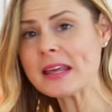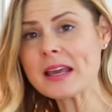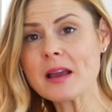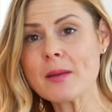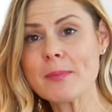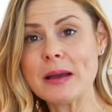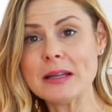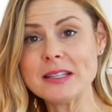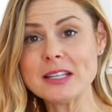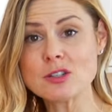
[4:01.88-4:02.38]
thing
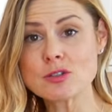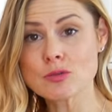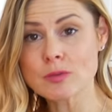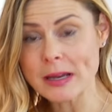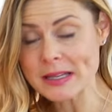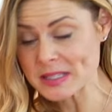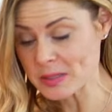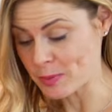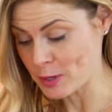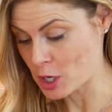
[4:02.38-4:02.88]
about these
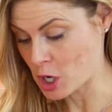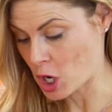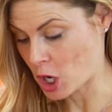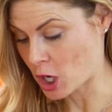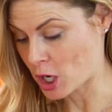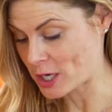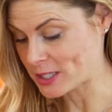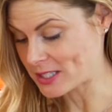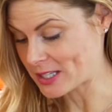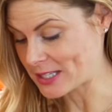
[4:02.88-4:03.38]
recipe
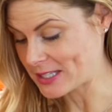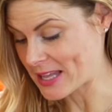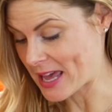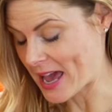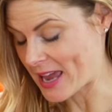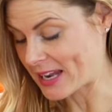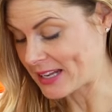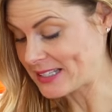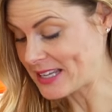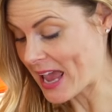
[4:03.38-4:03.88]
cards is
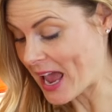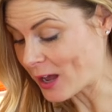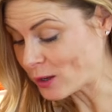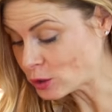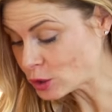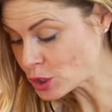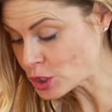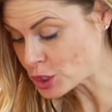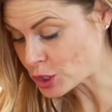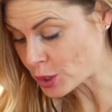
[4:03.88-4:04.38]
that it
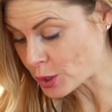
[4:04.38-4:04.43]
tells